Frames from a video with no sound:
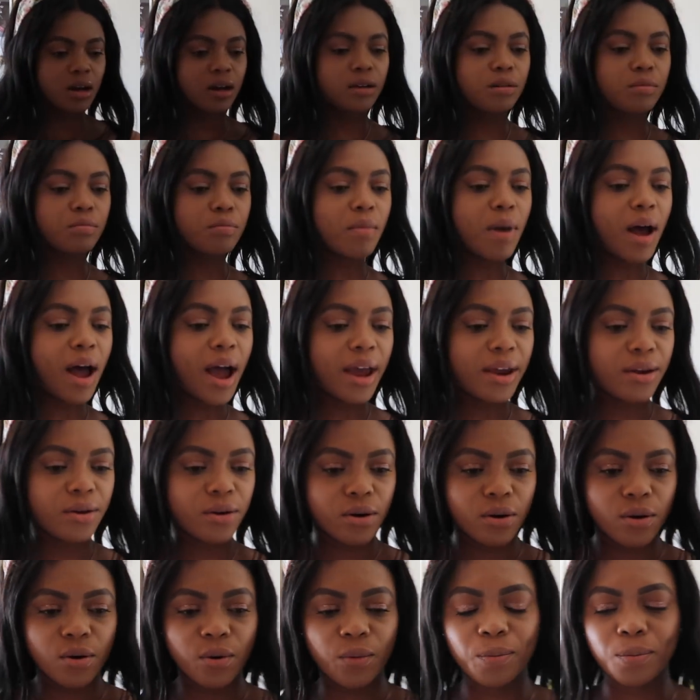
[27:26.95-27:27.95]

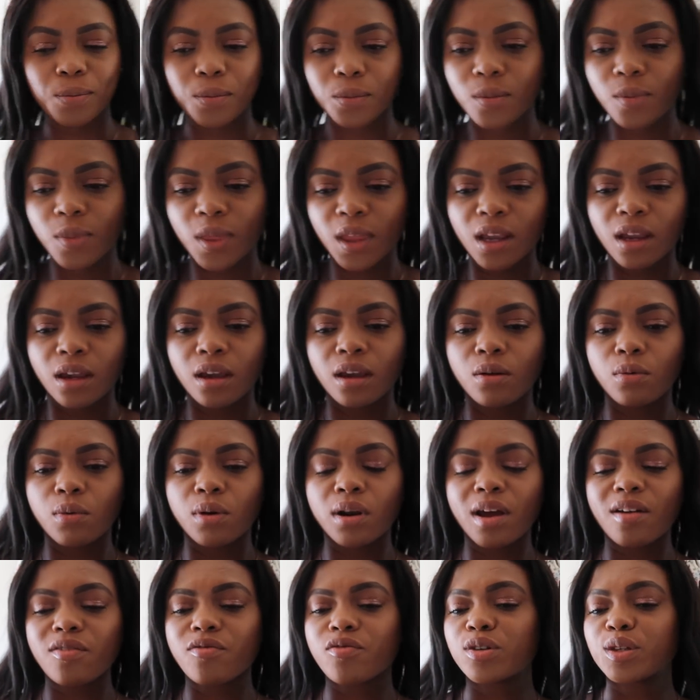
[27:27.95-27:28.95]
admire.
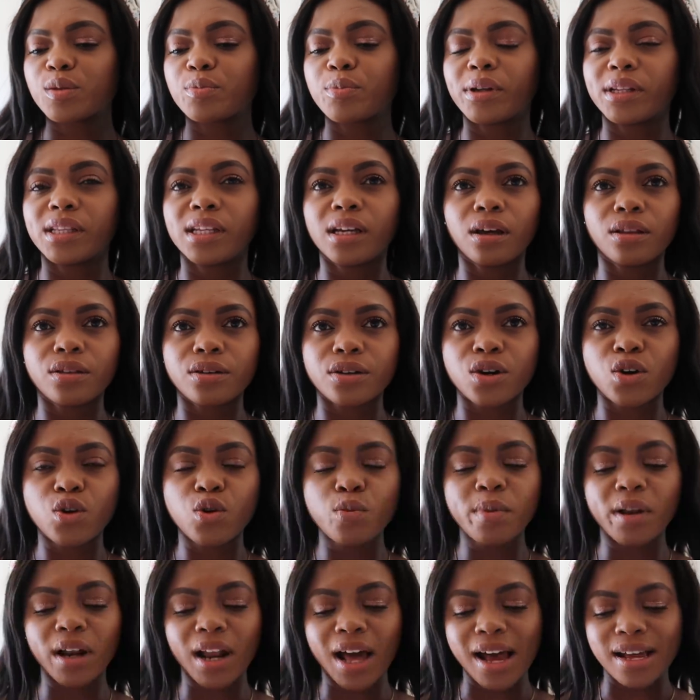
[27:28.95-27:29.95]
When I first bought the other
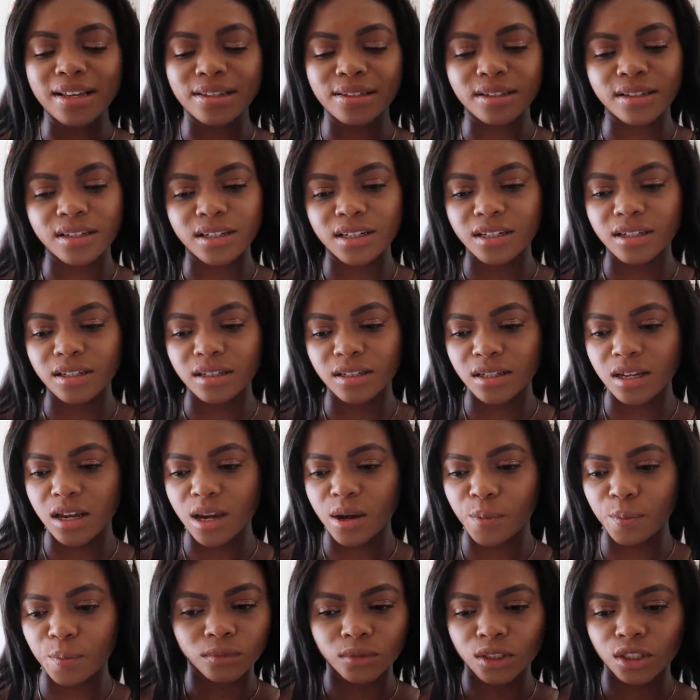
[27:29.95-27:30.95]
coupe glasses,
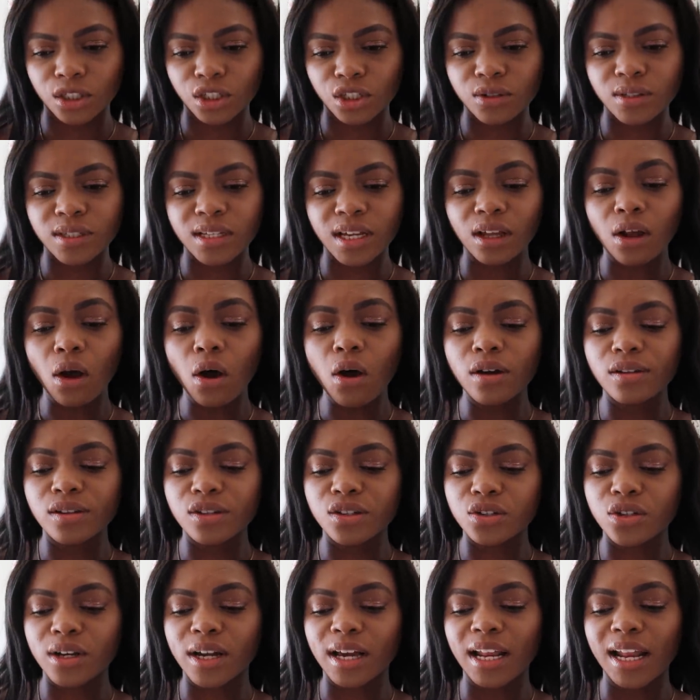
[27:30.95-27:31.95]
she was like, oh,
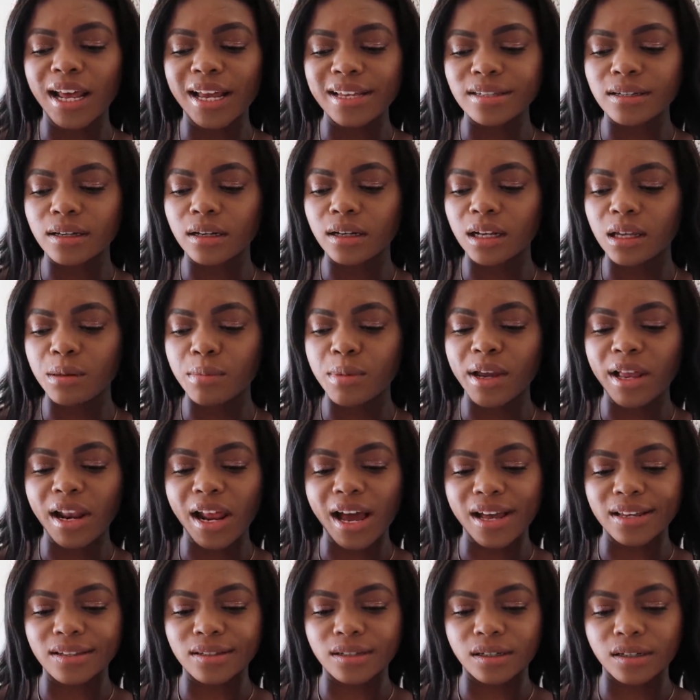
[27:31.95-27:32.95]
these are classic Libby
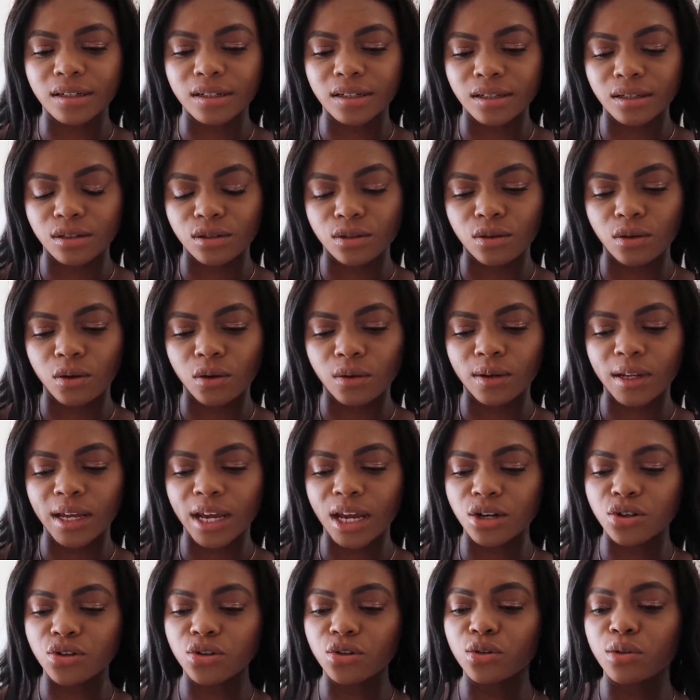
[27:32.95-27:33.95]
glasses. You know,
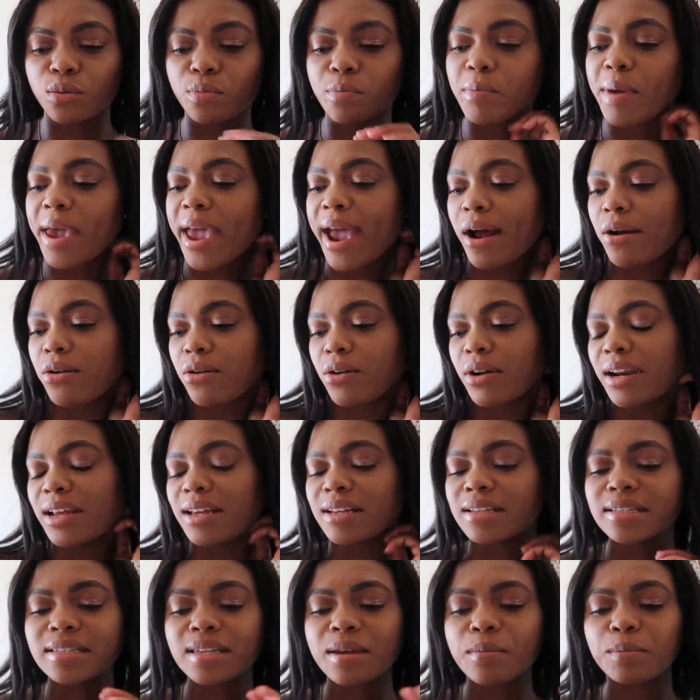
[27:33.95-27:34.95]
the interlude pattern
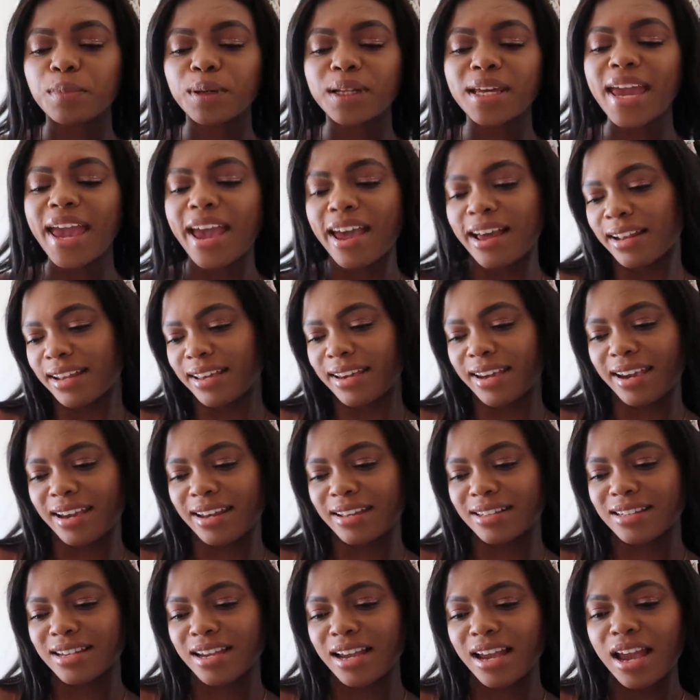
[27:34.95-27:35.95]
is simply
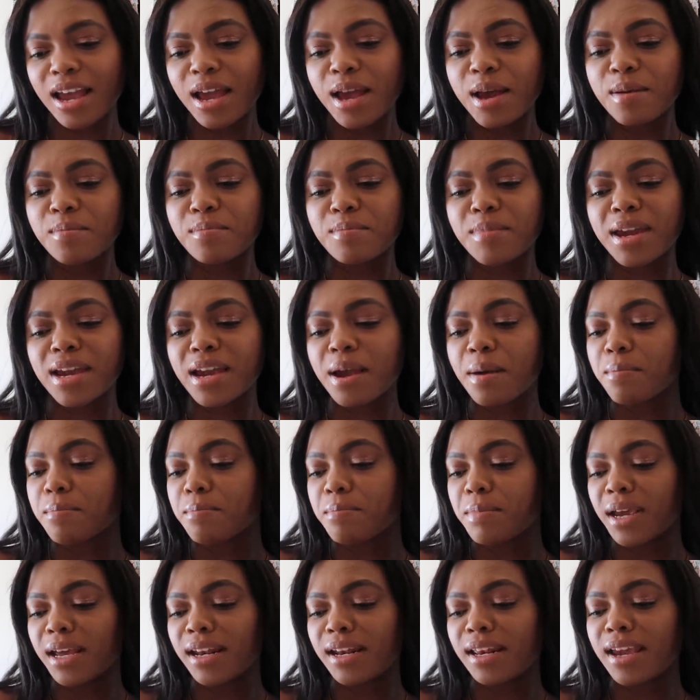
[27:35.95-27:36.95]
elegant. Make
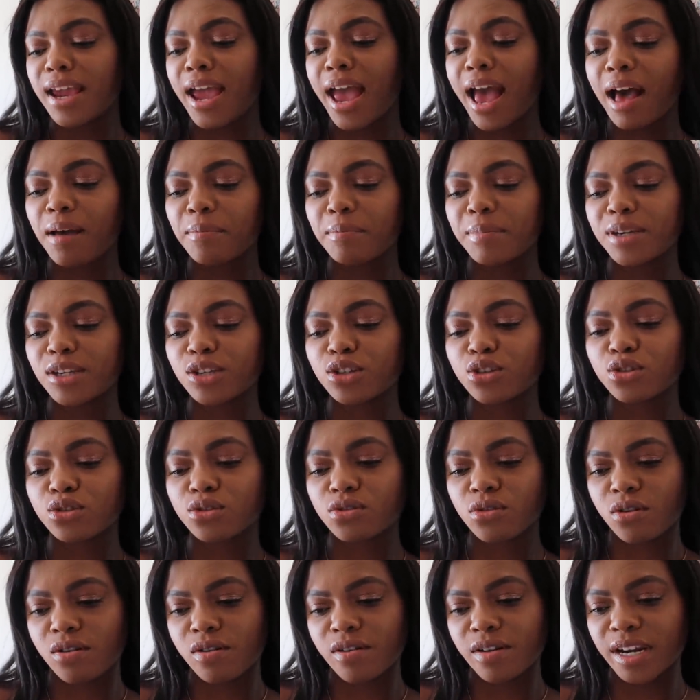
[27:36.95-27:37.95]
many happy
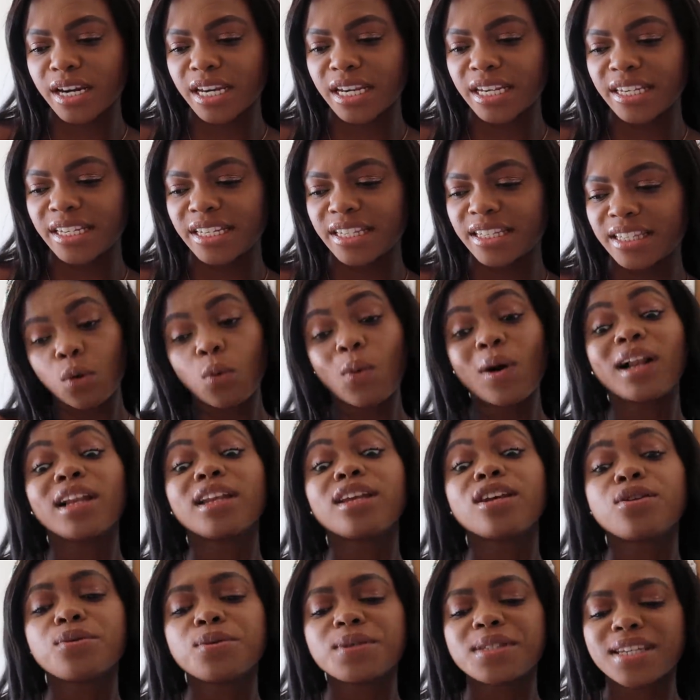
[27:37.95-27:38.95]
stories while
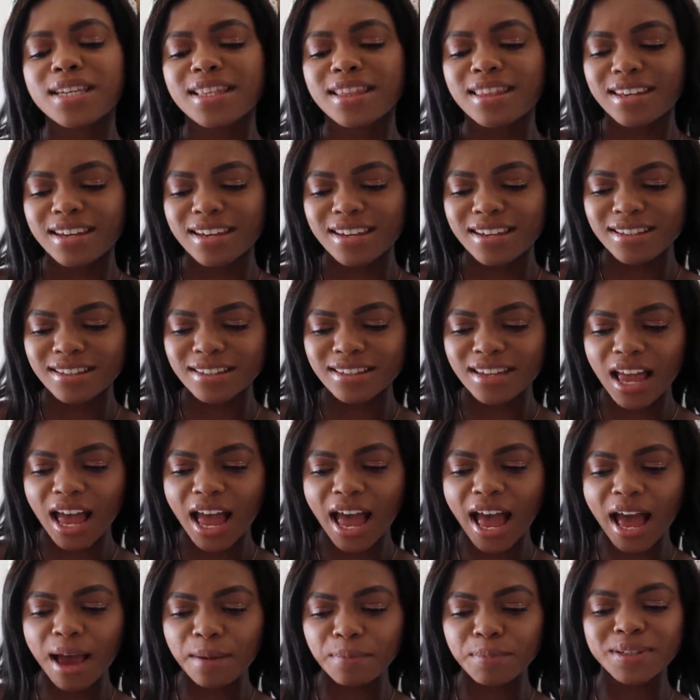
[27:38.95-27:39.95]
using these.
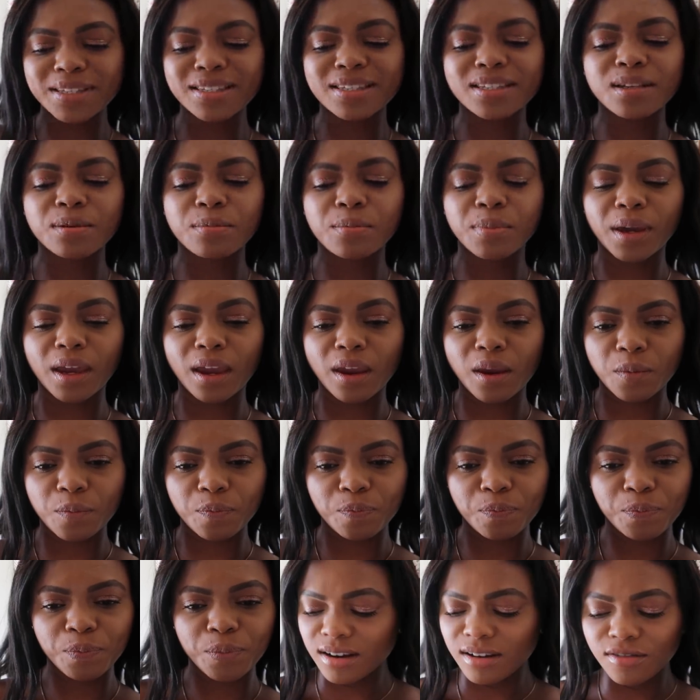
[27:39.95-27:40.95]
Happy sipping.
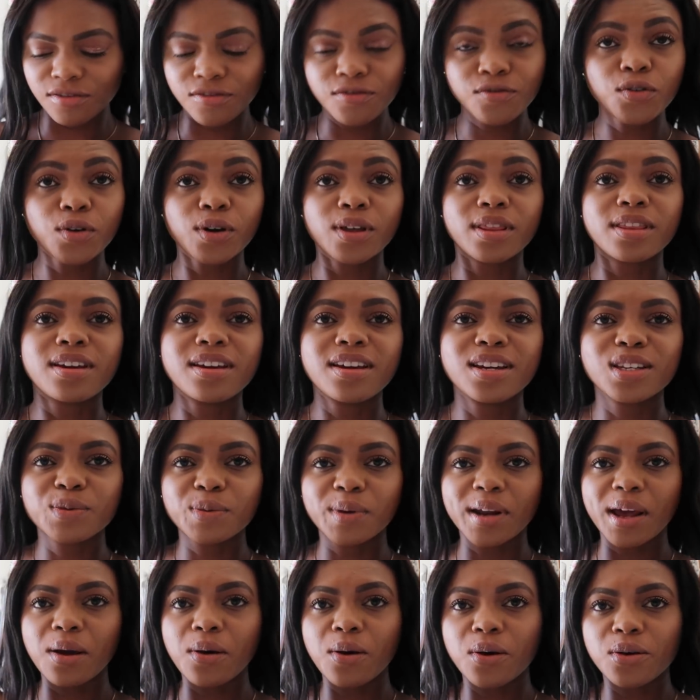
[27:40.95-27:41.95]
For these,
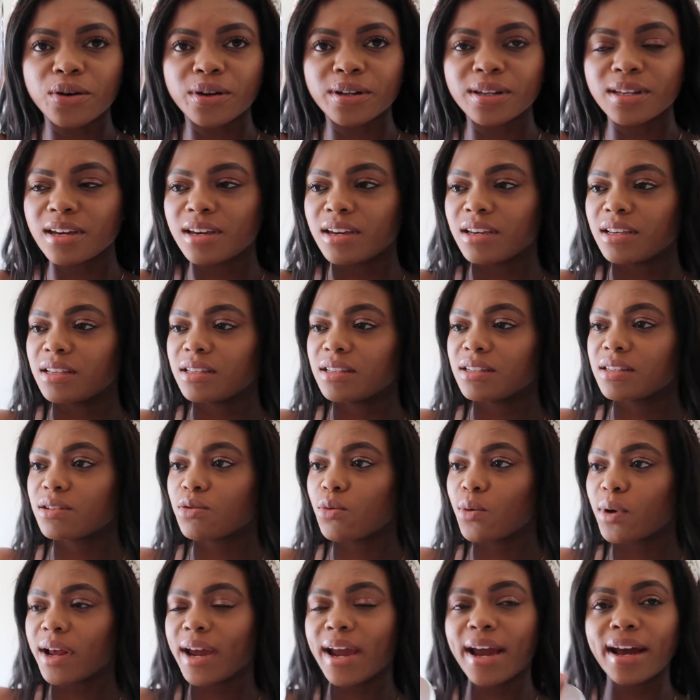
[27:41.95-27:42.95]
when I ordered these,
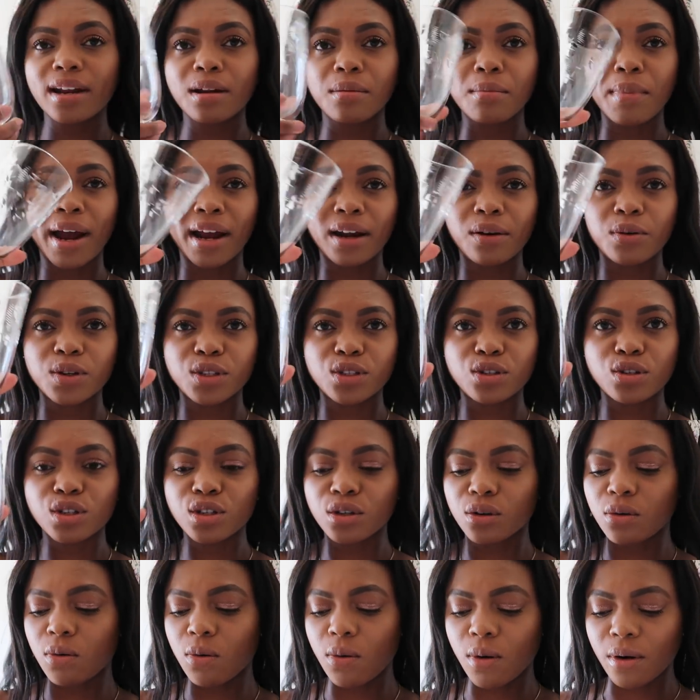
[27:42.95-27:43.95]
what I had in mind was to
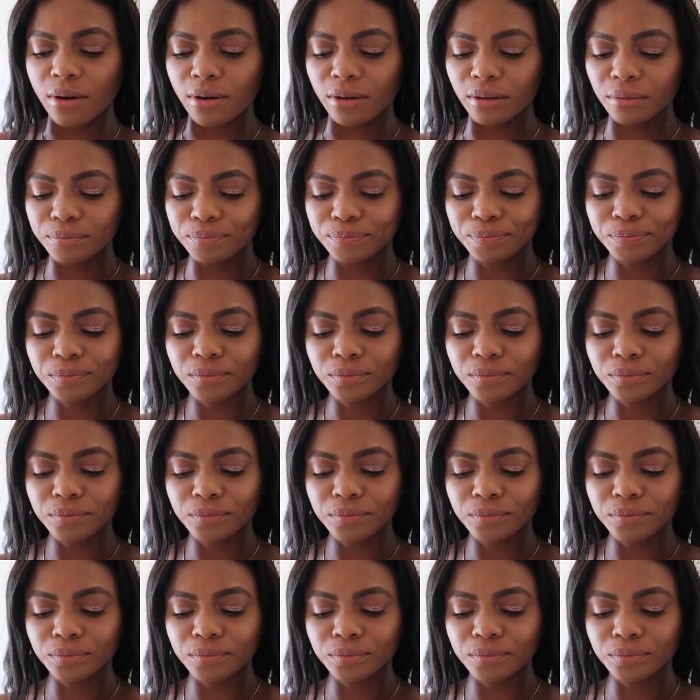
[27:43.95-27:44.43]
drink water.